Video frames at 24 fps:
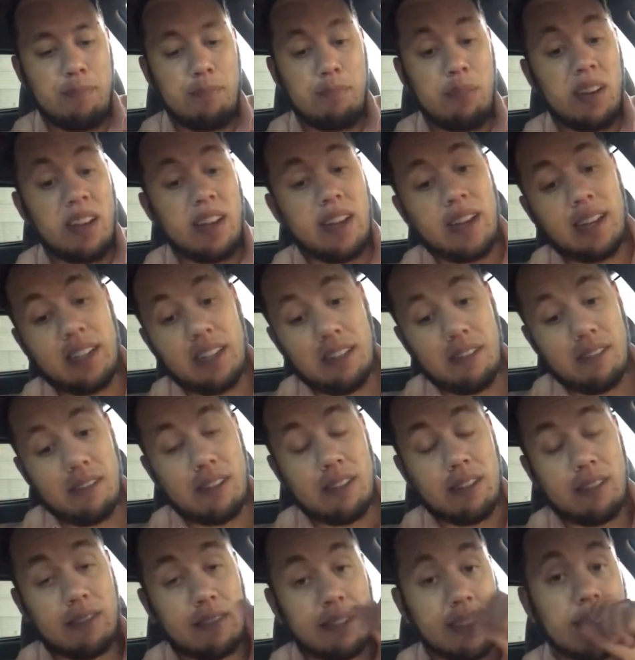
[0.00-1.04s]
but I do
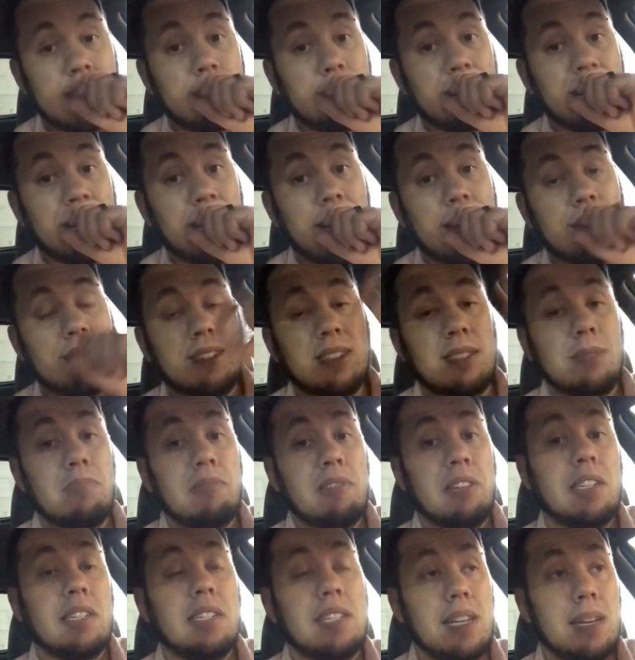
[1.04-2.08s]
know Christian McCaffrey's
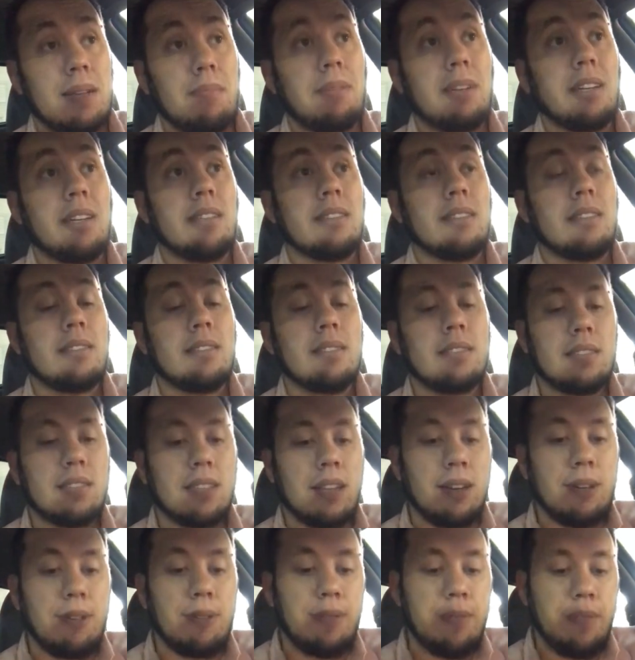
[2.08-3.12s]
pretty damn good.
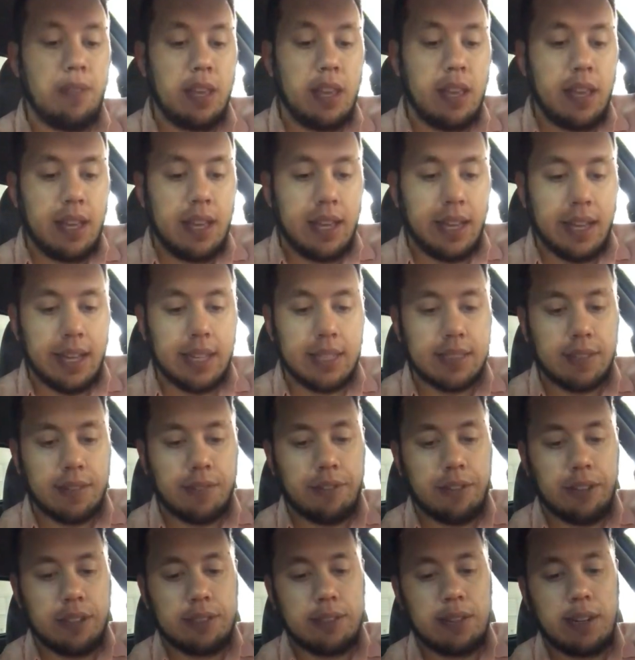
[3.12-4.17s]
So he gets a
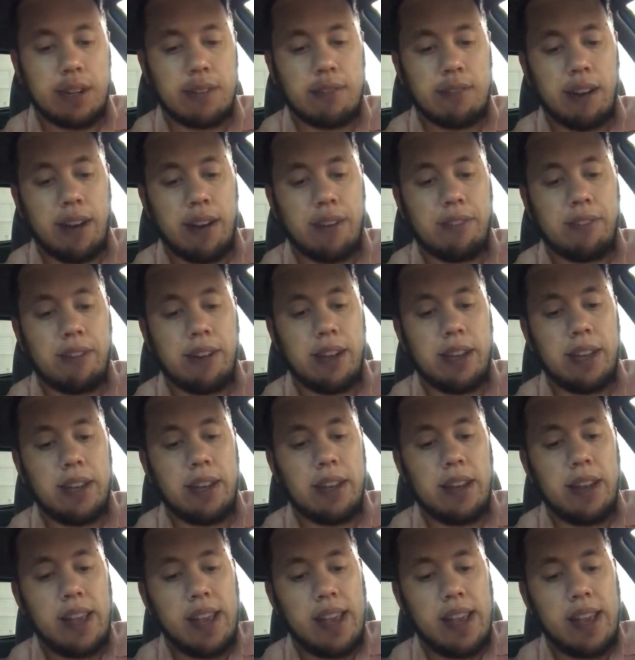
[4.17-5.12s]
first round draft grade.